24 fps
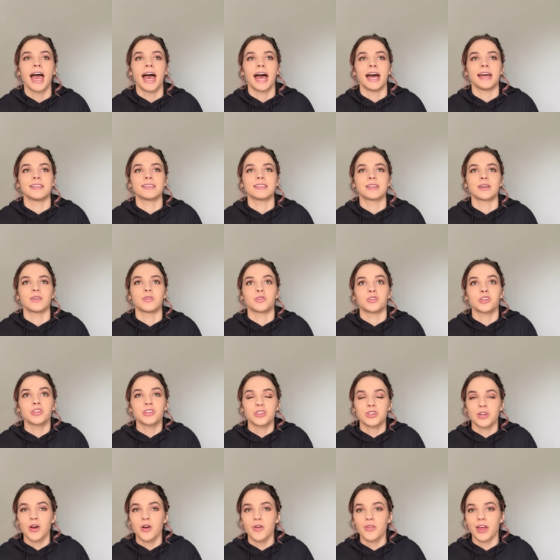And so just
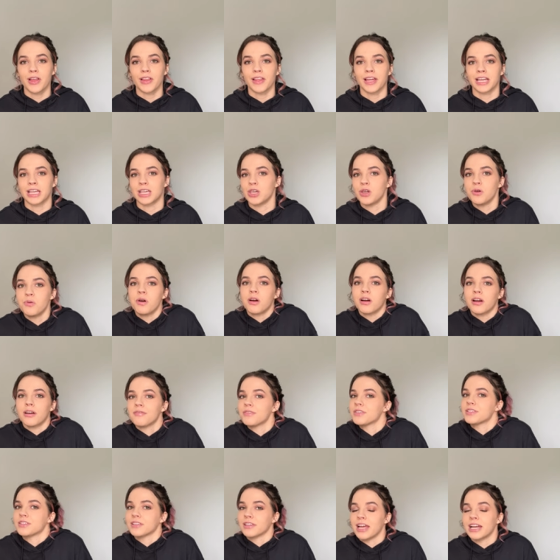know that like you are of
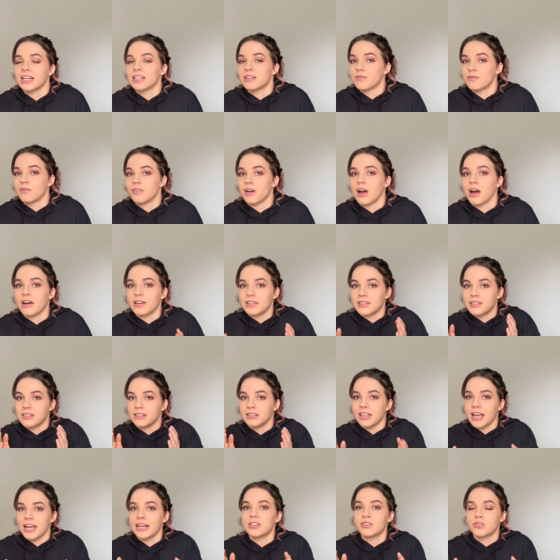a select a
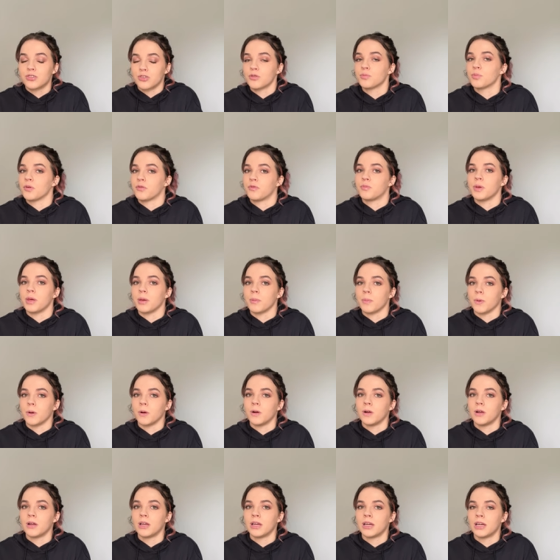select group of
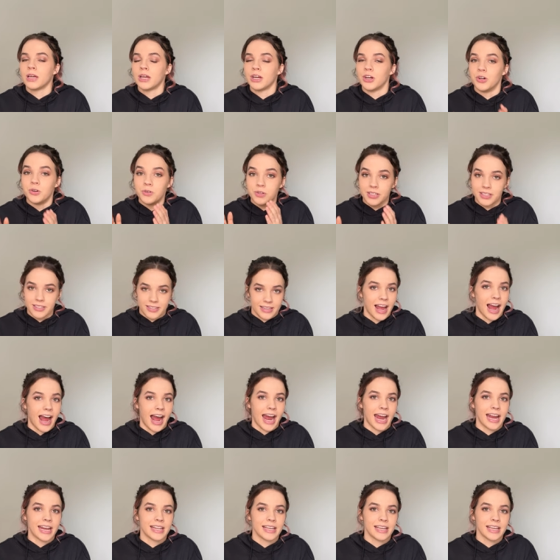people who
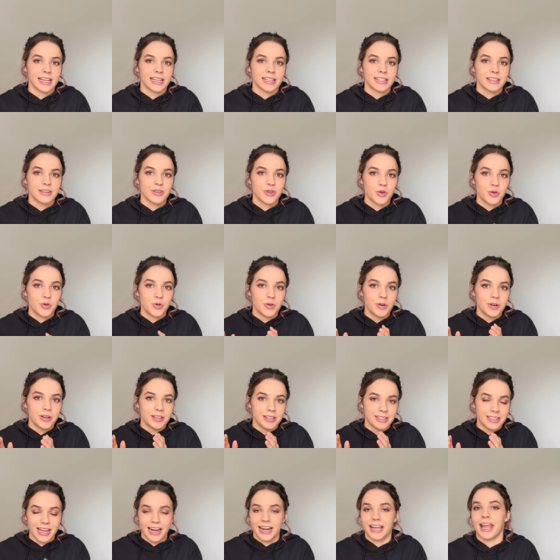decide to
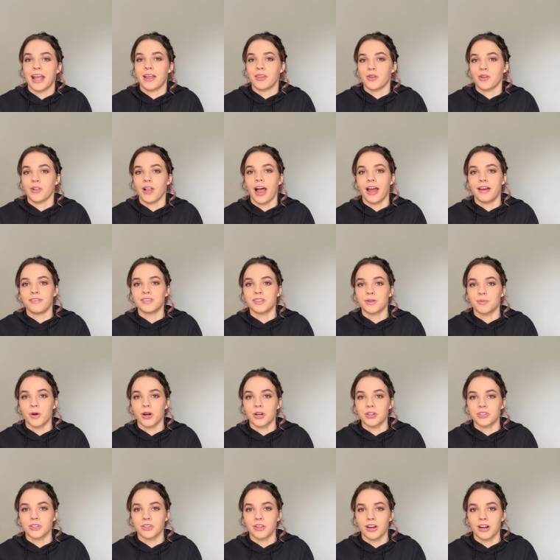dedicate their lives to
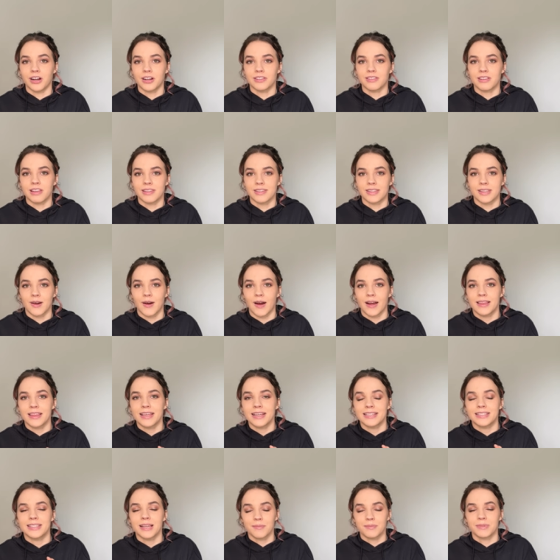martial arts. And so I
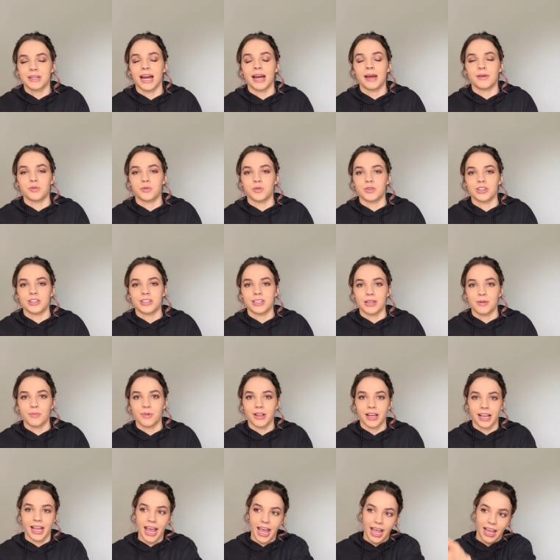think sometimes we just need to be
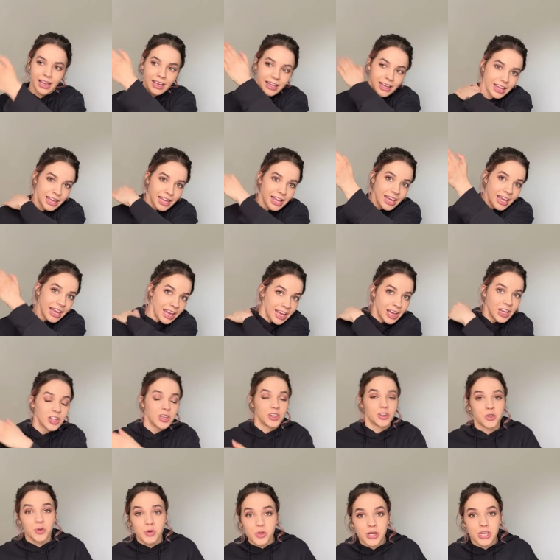like, "Hey,
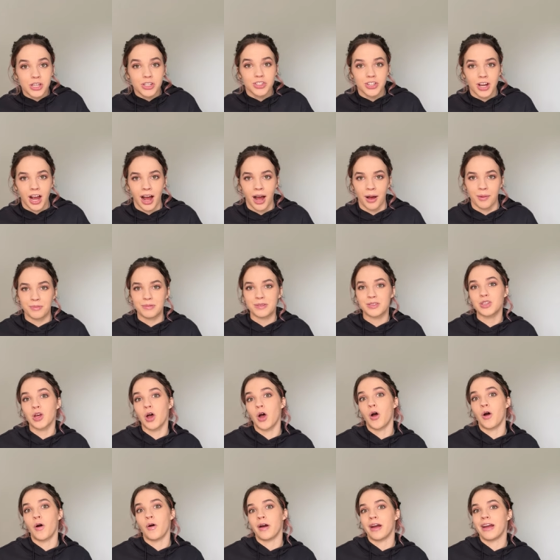you're doing a good job."
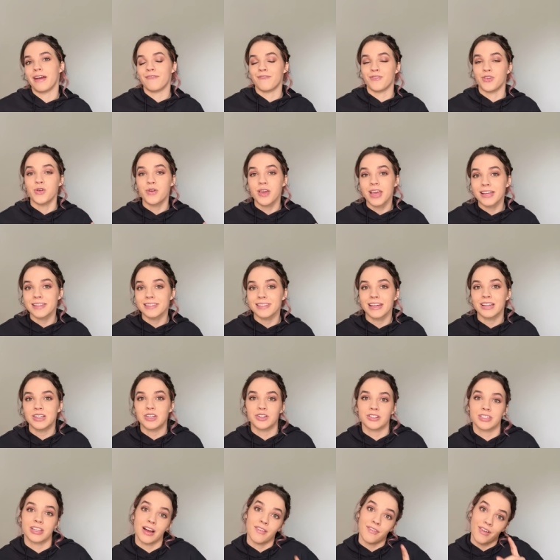So if you can't say it
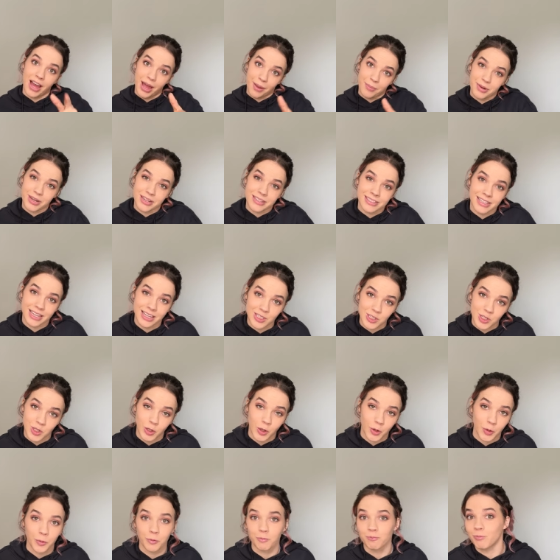yourself, I'm going to say it to
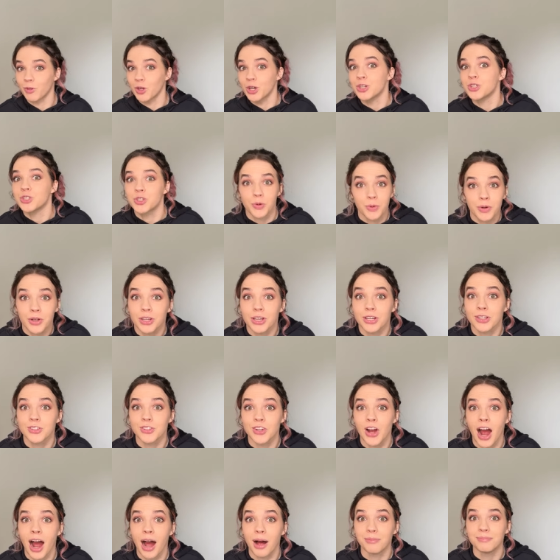you. You're doing a good
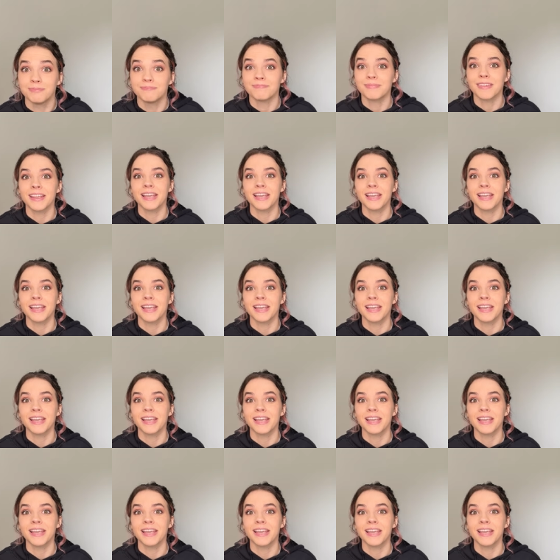job.